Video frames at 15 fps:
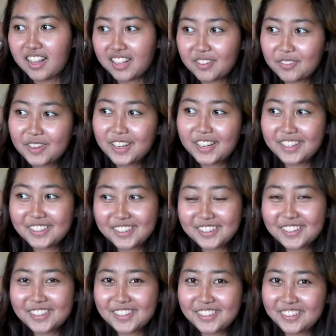And then when I got
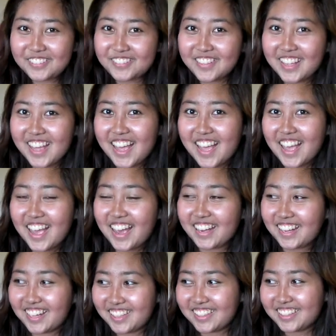home
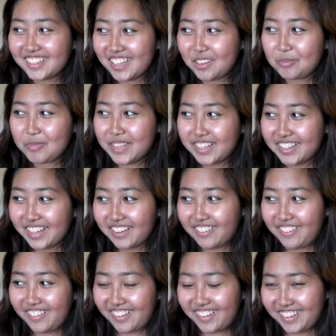and like looked how big they
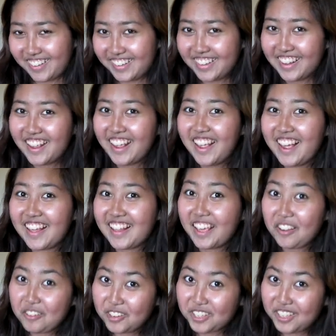
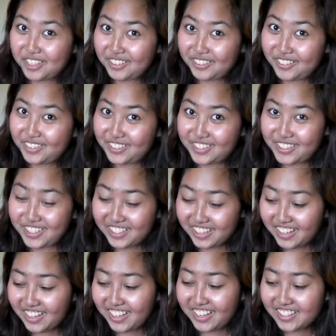were huge.
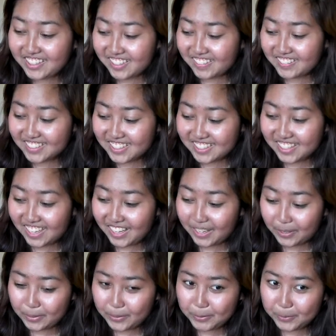So I was just like,
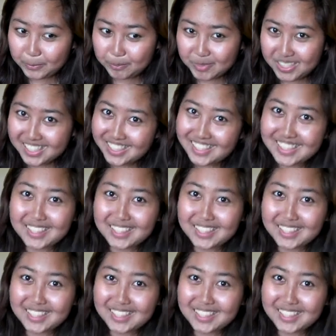oops.